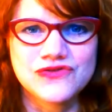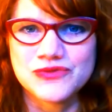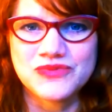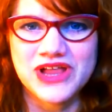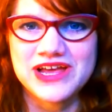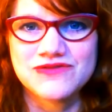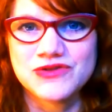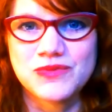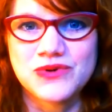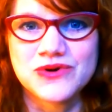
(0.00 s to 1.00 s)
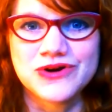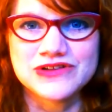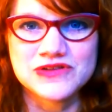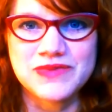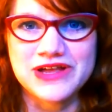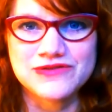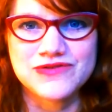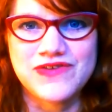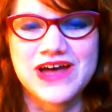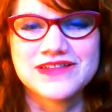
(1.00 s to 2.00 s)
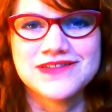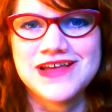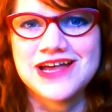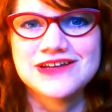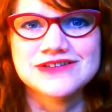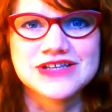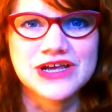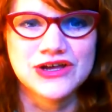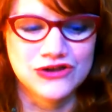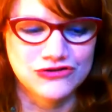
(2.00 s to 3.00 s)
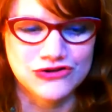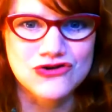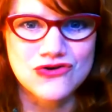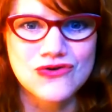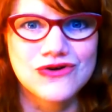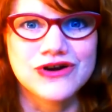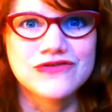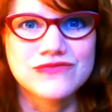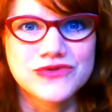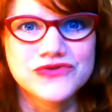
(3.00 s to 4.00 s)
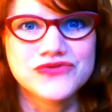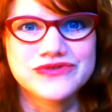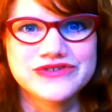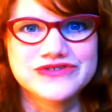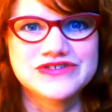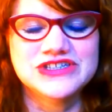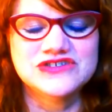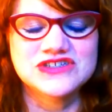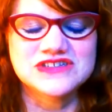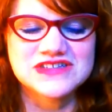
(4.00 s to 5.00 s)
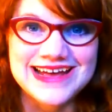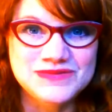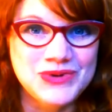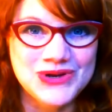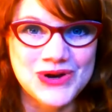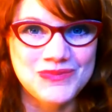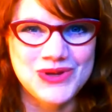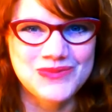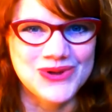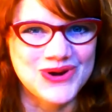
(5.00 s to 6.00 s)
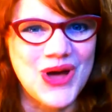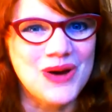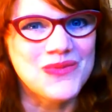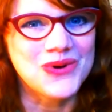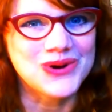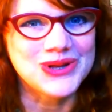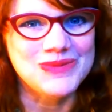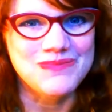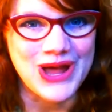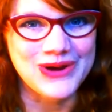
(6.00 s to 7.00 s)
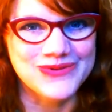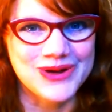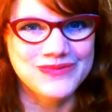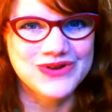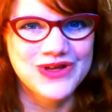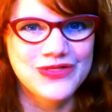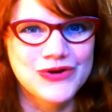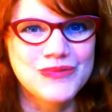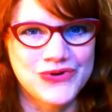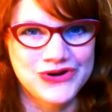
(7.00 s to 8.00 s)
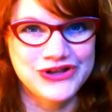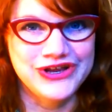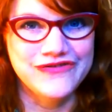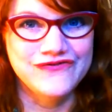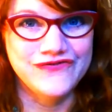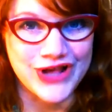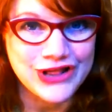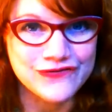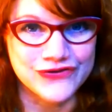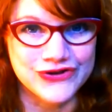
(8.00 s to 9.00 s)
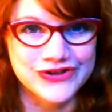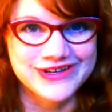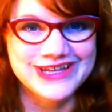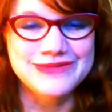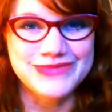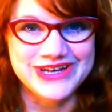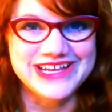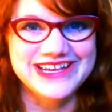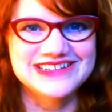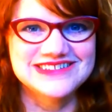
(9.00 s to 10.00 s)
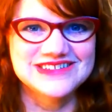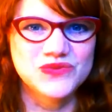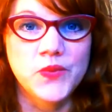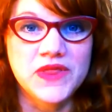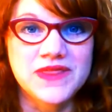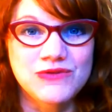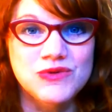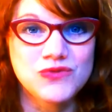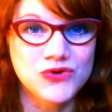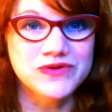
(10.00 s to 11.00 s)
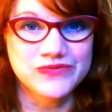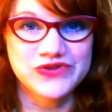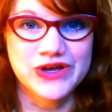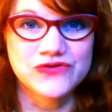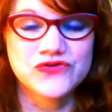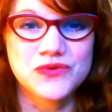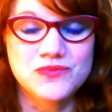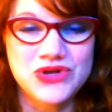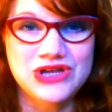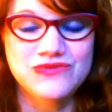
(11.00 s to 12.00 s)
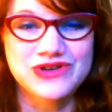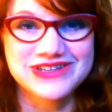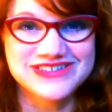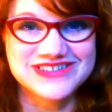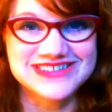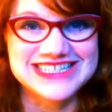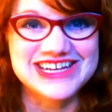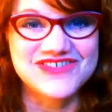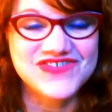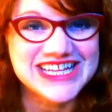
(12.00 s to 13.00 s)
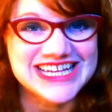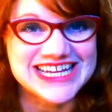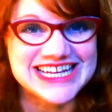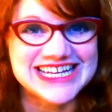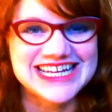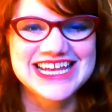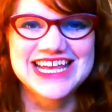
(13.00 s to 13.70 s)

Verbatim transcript: for the plight of the poor, in spite of the fact that that is the core of most religious teachings. SBNR people are not morally bankrupt they're morally faithful in many cases when they remove themselves from being religiously affiliated